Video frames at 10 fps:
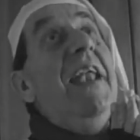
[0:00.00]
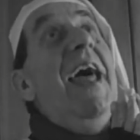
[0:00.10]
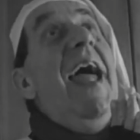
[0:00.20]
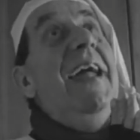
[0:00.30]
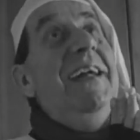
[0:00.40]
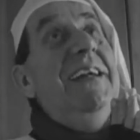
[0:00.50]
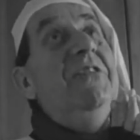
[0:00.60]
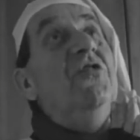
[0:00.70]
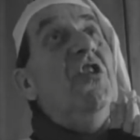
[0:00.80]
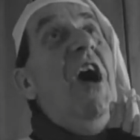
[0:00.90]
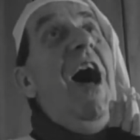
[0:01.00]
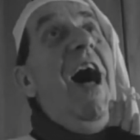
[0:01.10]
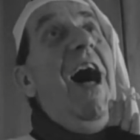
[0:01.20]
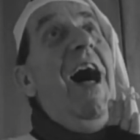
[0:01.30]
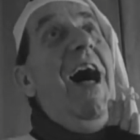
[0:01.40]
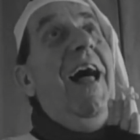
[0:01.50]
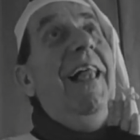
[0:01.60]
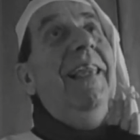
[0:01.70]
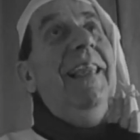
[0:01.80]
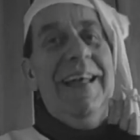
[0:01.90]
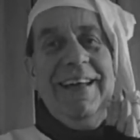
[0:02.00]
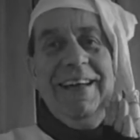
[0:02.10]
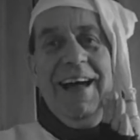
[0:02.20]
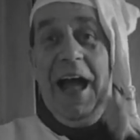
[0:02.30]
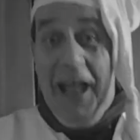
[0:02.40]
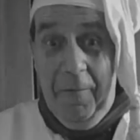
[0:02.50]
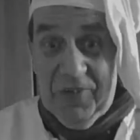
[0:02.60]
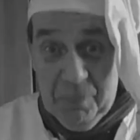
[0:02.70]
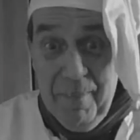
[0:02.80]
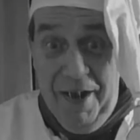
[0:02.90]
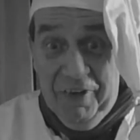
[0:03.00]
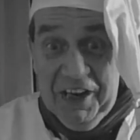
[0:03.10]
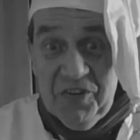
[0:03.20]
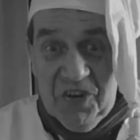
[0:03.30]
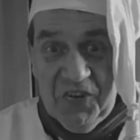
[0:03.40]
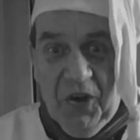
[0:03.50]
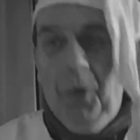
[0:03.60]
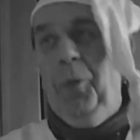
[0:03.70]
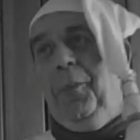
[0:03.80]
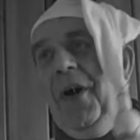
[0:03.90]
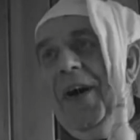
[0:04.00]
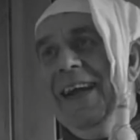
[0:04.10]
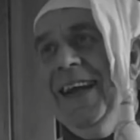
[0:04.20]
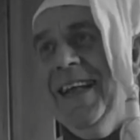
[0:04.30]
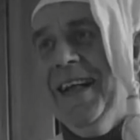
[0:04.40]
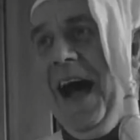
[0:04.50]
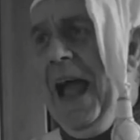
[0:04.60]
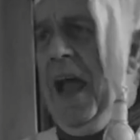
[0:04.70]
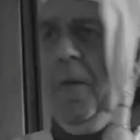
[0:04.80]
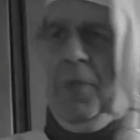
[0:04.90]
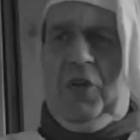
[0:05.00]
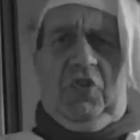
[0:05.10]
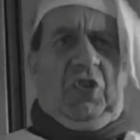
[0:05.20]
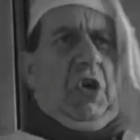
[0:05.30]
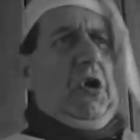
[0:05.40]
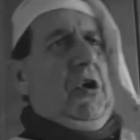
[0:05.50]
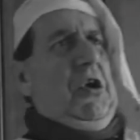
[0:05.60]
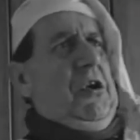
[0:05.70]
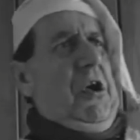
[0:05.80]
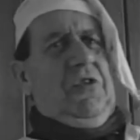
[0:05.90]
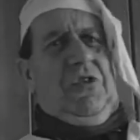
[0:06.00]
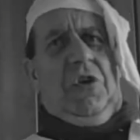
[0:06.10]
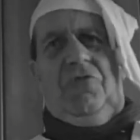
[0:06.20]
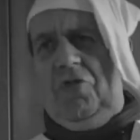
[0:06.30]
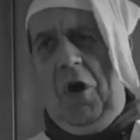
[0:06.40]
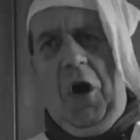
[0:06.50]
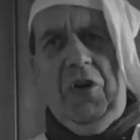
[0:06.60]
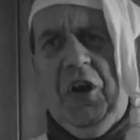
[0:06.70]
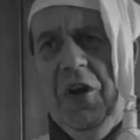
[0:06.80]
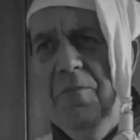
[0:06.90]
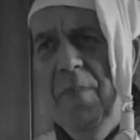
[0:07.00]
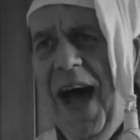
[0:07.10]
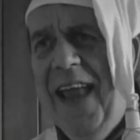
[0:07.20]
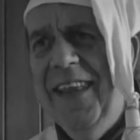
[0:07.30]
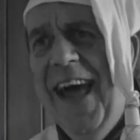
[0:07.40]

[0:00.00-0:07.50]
angel. I am as merry as a schoolboy. I am as giddy as a drunken man.